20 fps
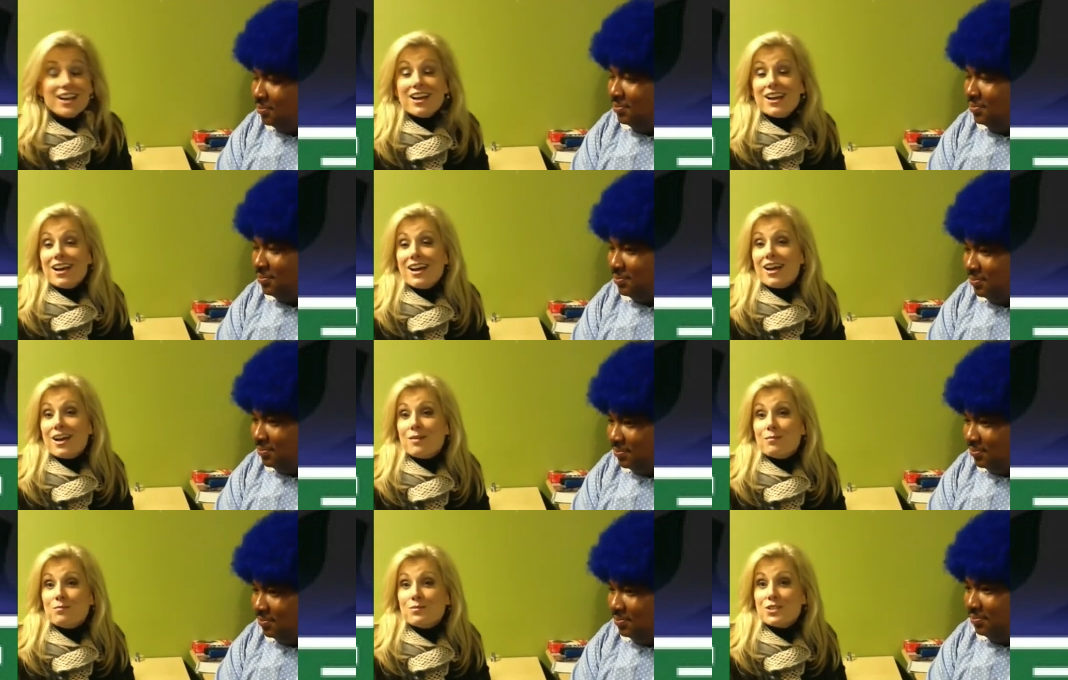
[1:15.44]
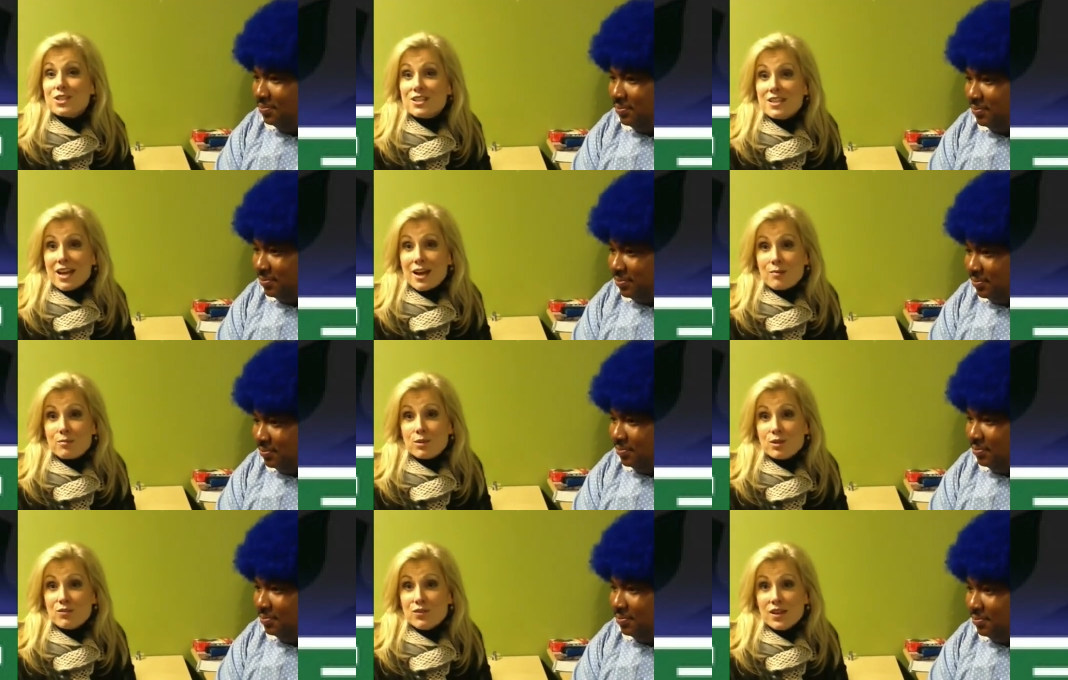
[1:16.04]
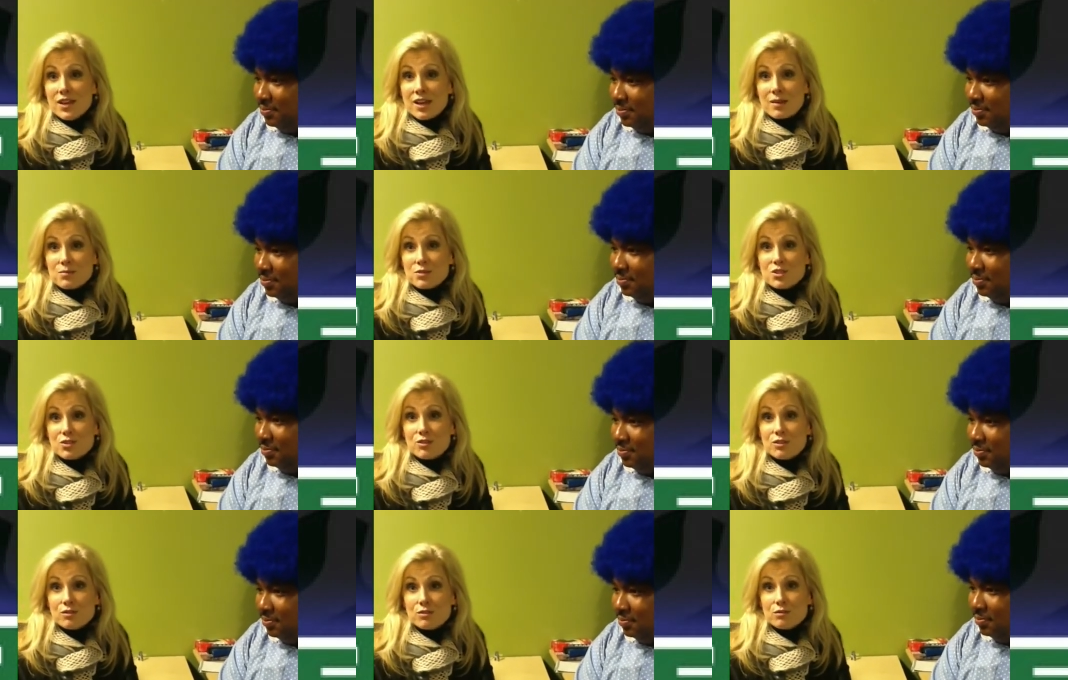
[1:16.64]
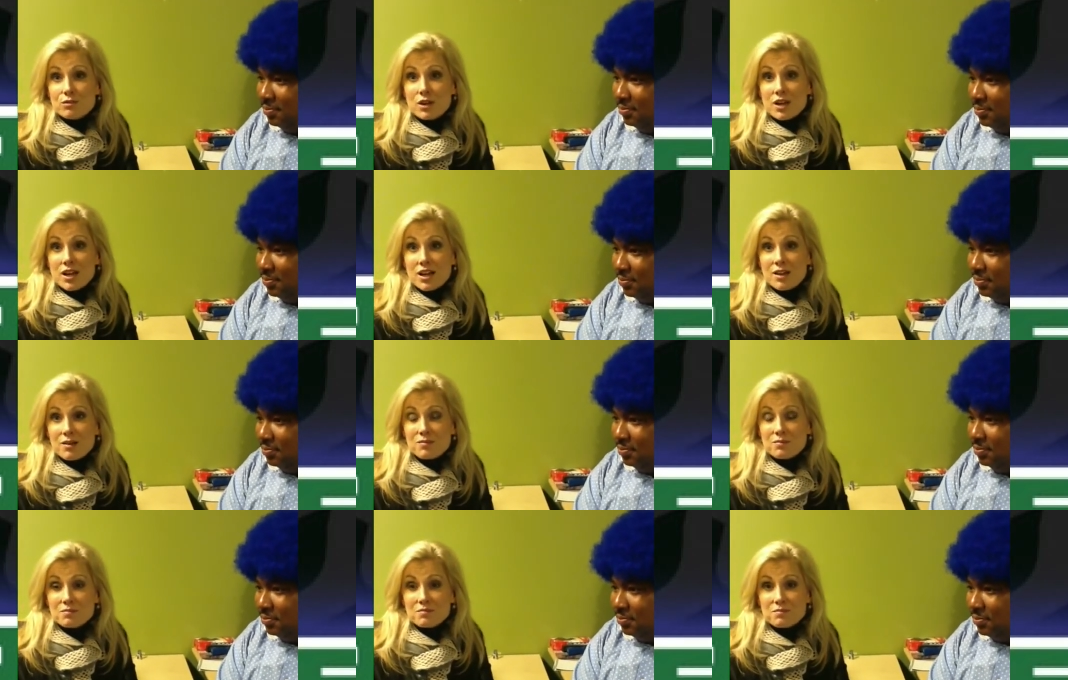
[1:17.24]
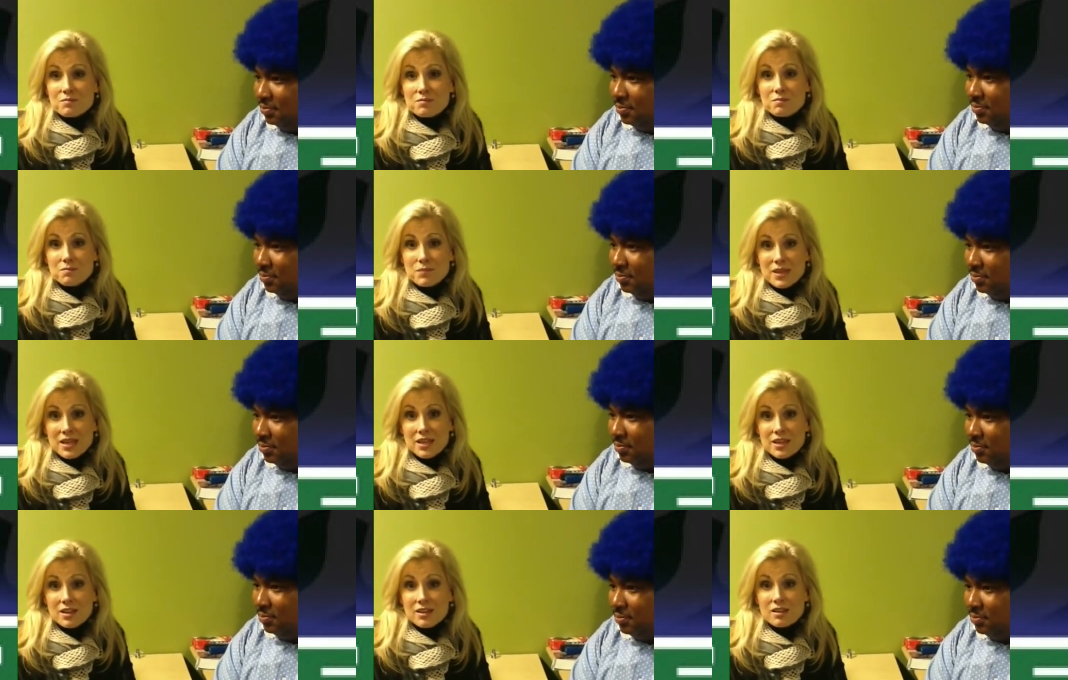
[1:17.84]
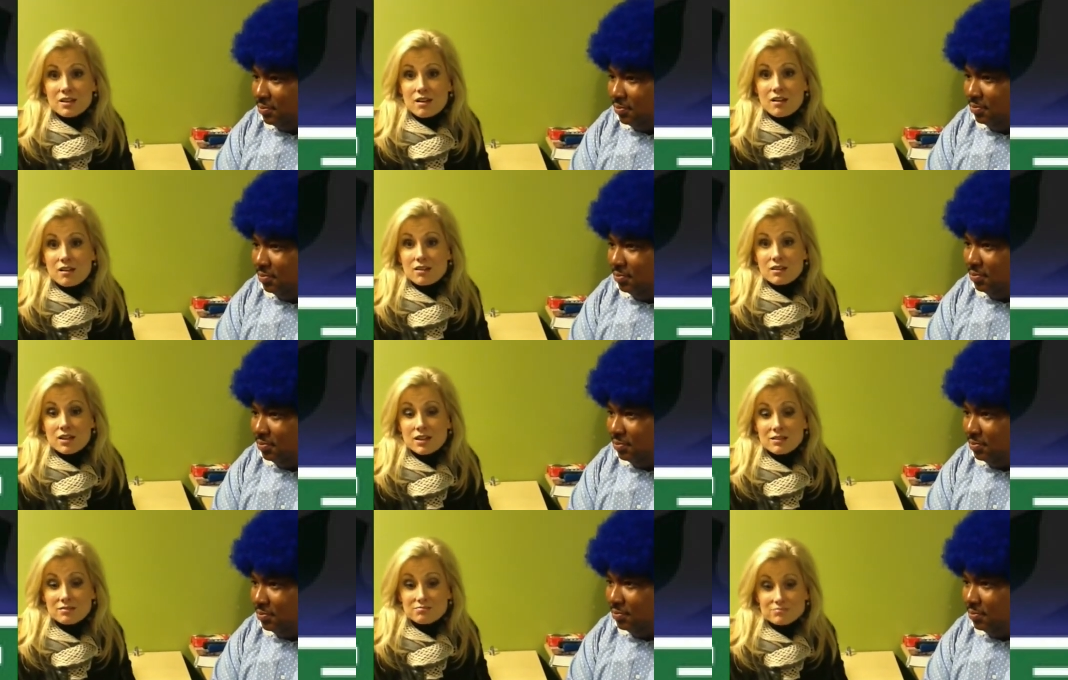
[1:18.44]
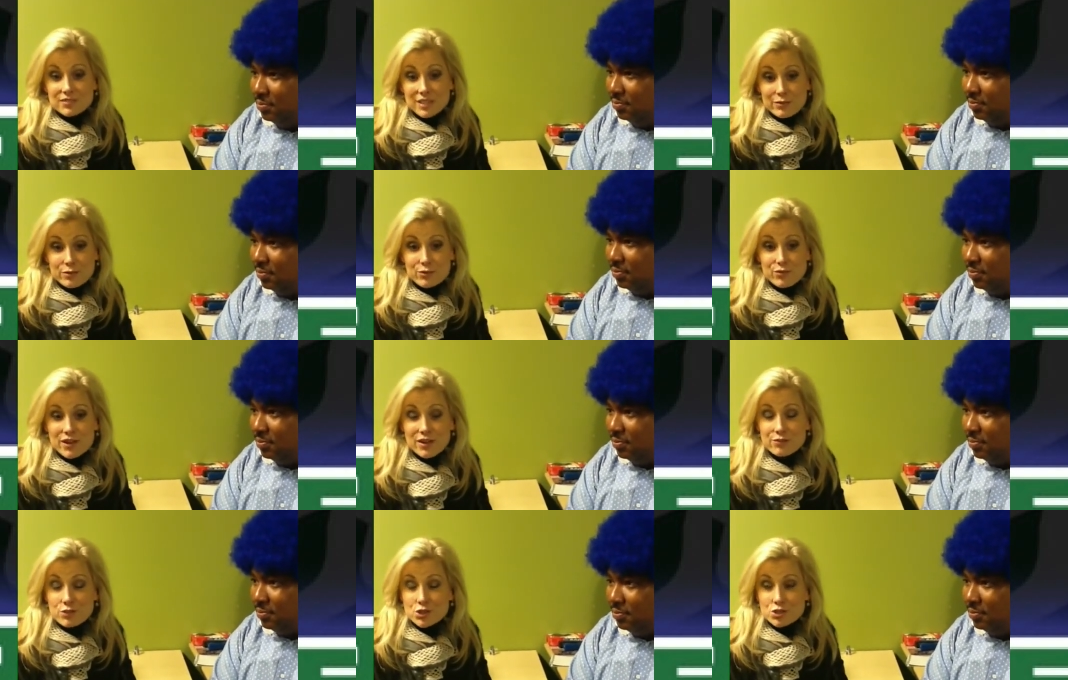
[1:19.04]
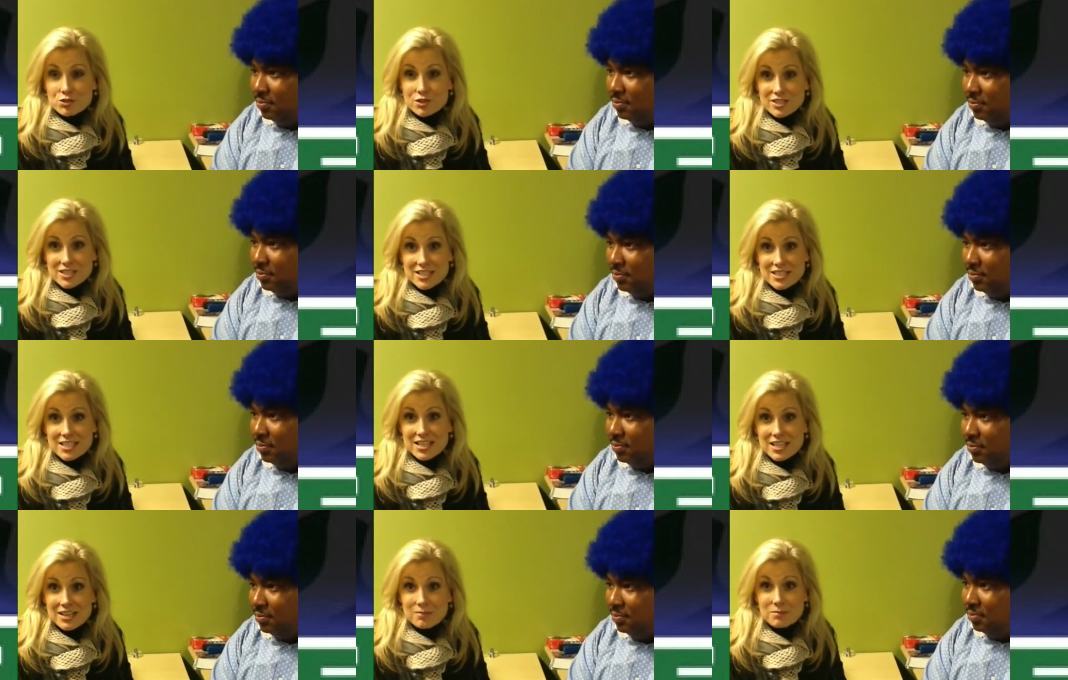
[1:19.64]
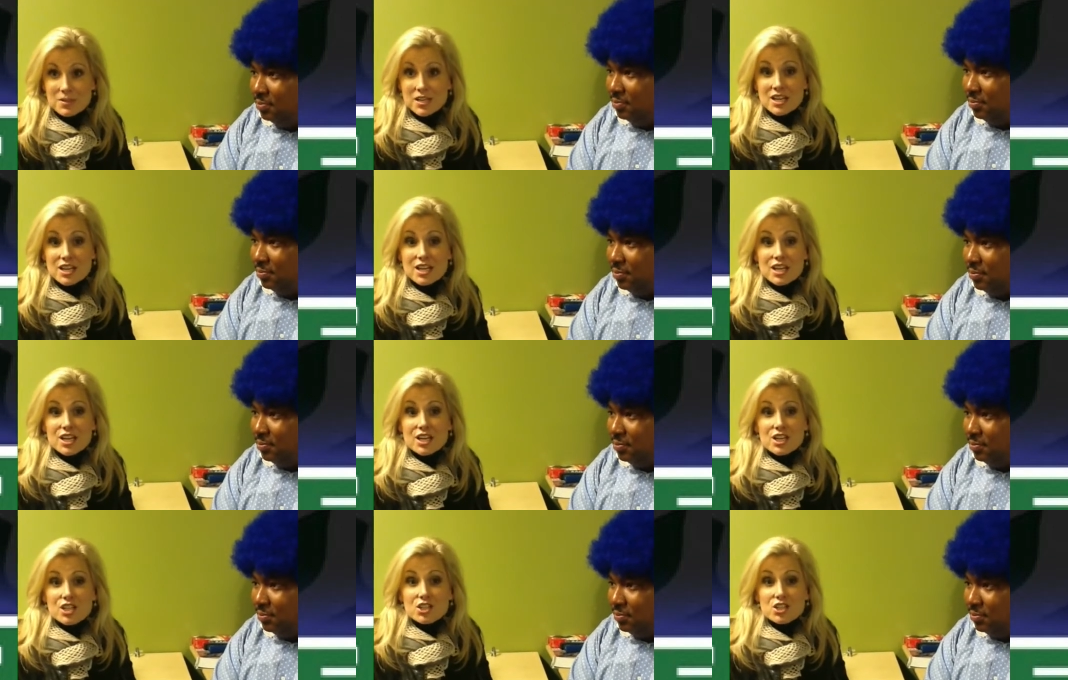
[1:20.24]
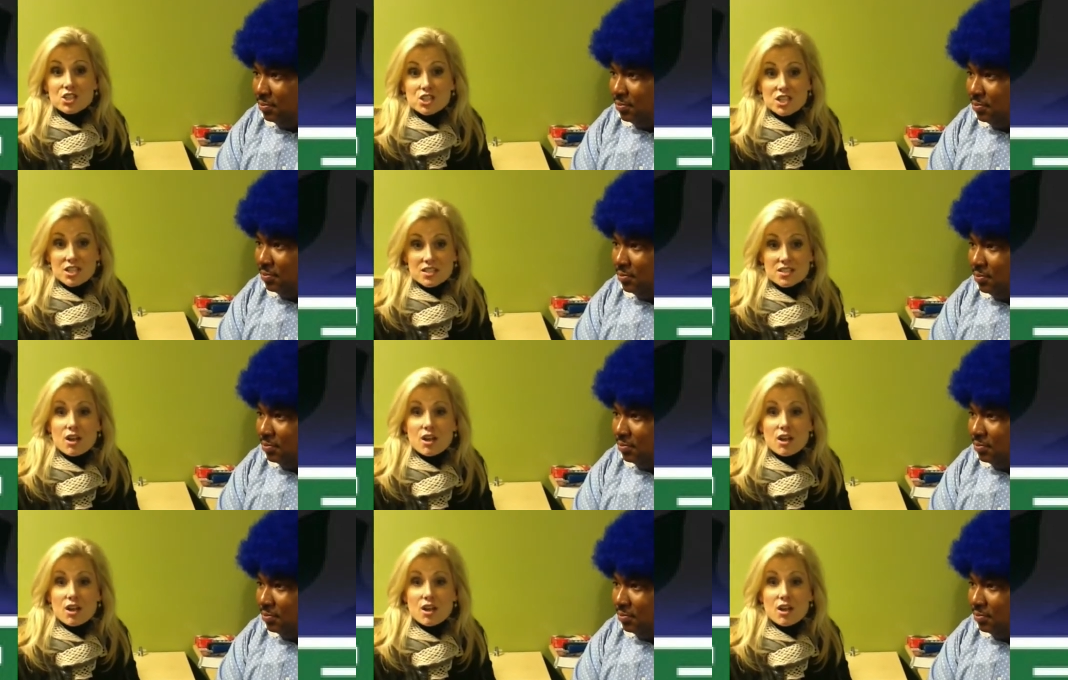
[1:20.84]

Speaker 1: um, to now moving up to um, being on a level five restricted team. She's